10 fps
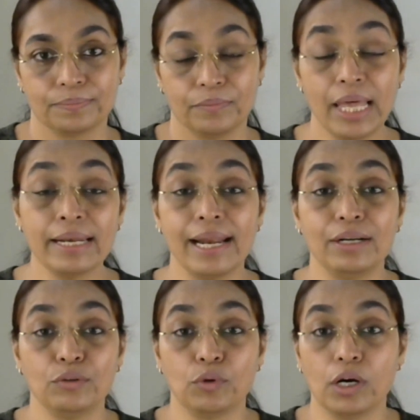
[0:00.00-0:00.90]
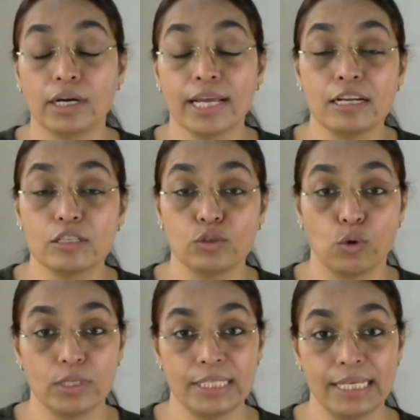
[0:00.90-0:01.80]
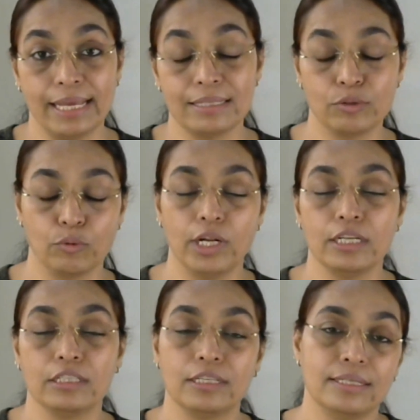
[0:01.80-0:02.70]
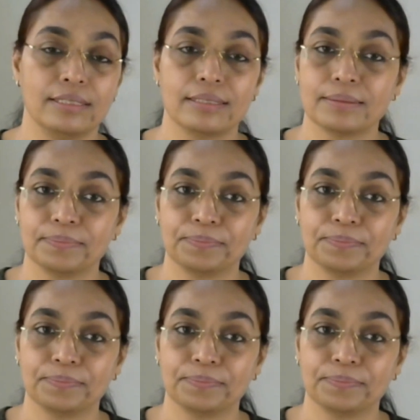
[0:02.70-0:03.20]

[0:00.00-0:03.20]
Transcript: Their network and associates will increase.